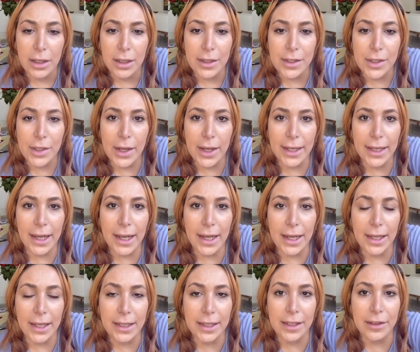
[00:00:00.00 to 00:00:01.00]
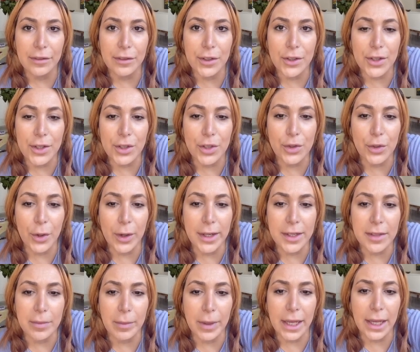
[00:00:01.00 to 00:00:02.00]
So again, if you just
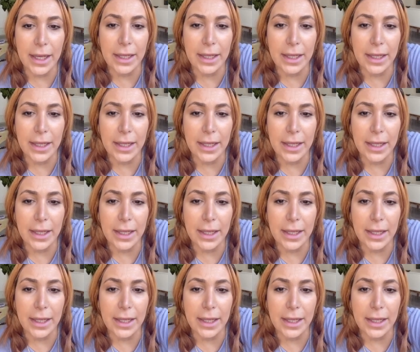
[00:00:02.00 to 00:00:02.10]
joined me,